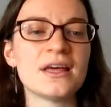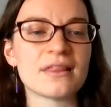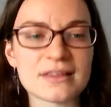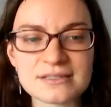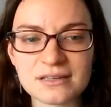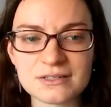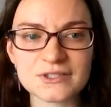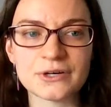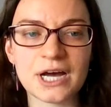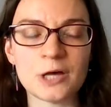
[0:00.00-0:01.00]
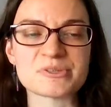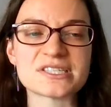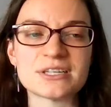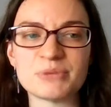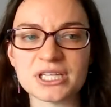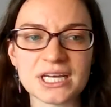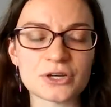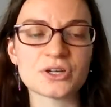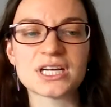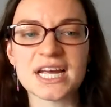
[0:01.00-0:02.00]
This also helps stimulate
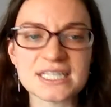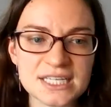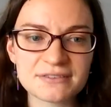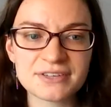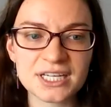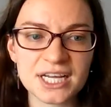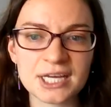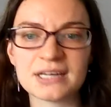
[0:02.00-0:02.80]
creativity.